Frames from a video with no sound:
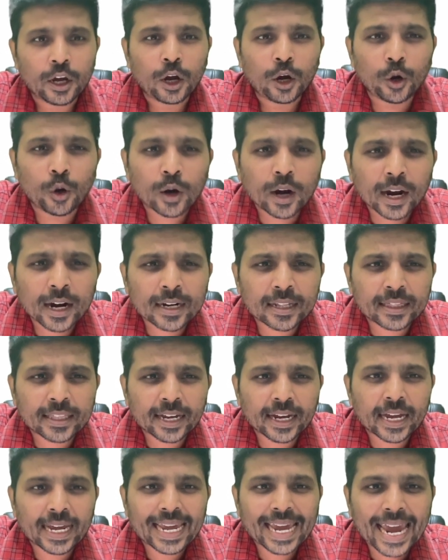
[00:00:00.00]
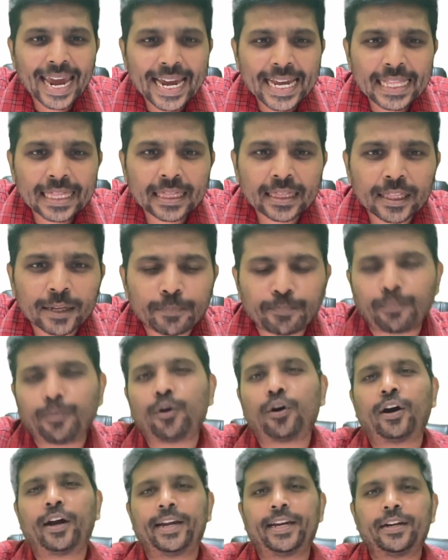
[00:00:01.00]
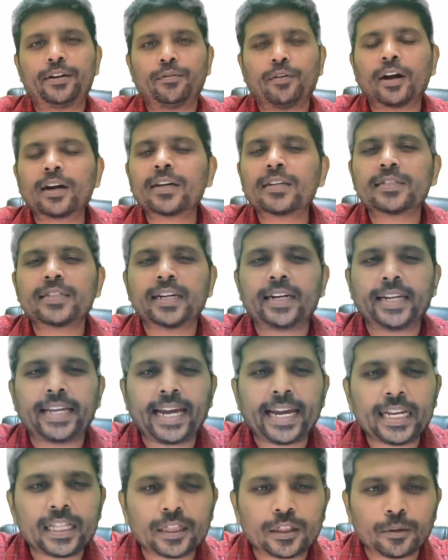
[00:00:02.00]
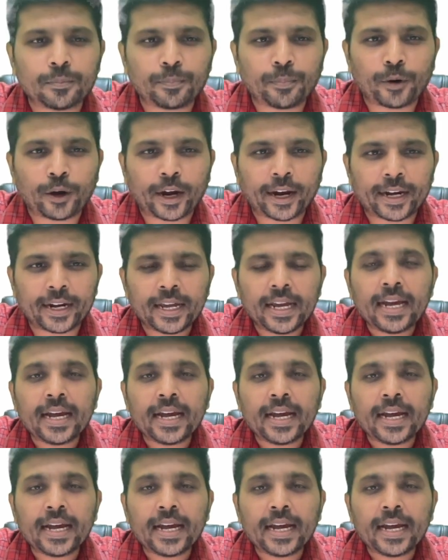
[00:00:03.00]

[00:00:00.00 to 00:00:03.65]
look at the eighth point. What is that eighth point?